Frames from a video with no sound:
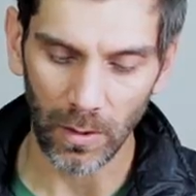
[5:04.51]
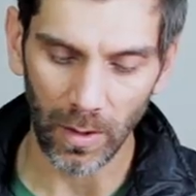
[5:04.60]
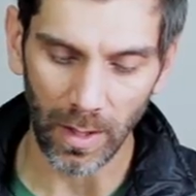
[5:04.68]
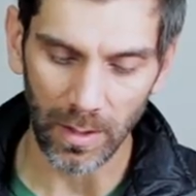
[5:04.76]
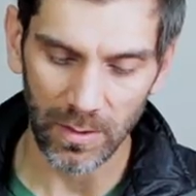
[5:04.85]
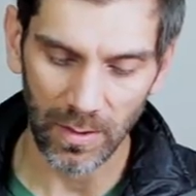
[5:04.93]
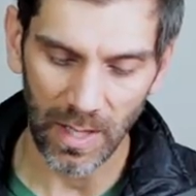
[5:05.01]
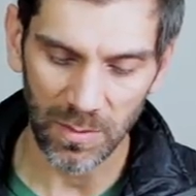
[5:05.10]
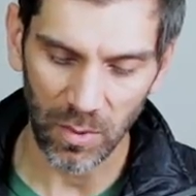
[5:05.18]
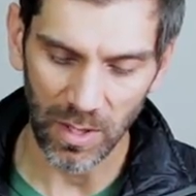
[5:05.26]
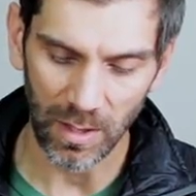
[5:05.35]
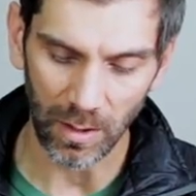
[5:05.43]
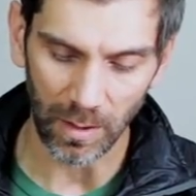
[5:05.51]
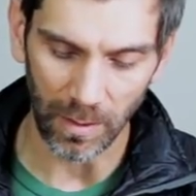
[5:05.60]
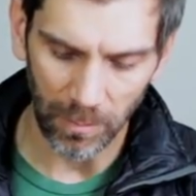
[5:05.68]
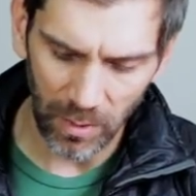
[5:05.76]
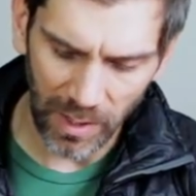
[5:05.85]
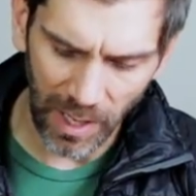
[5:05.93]
All right, so that's pretty good.
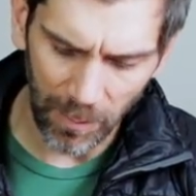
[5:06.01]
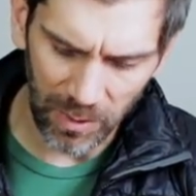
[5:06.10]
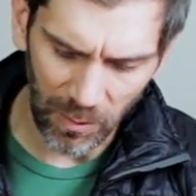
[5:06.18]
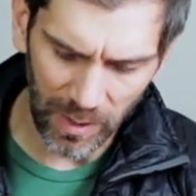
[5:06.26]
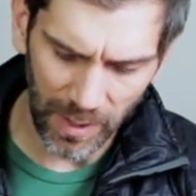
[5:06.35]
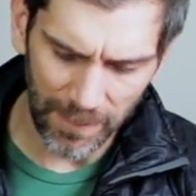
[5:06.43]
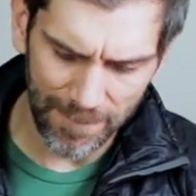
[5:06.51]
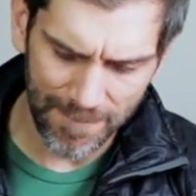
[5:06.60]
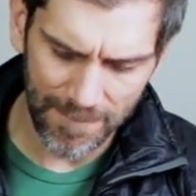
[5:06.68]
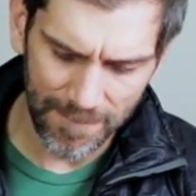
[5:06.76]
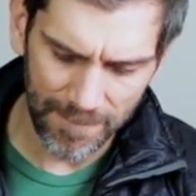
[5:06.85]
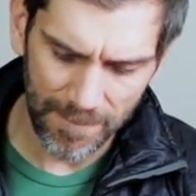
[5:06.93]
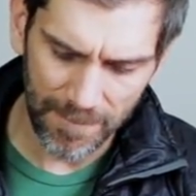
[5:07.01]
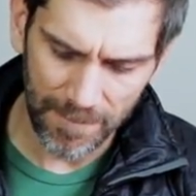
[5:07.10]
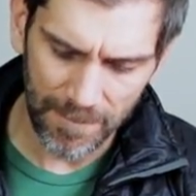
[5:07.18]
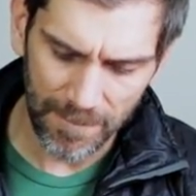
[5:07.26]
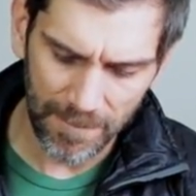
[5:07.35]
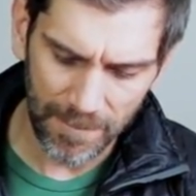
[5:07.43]
I'm pretty happy with that.
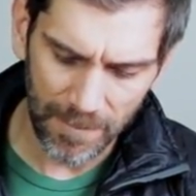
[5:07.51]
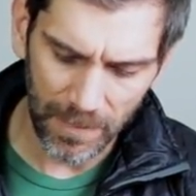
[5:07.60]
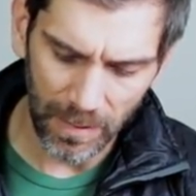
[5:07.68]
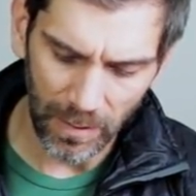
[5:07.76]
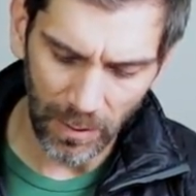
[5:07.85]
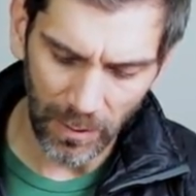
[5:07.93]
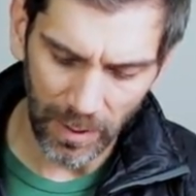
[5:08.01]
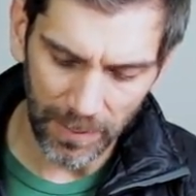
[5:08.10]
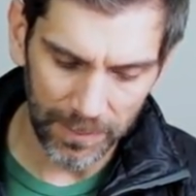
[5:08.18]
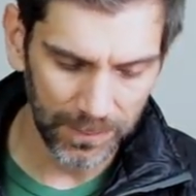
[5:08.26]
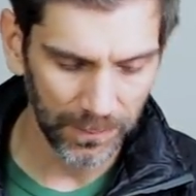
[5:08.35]
All right.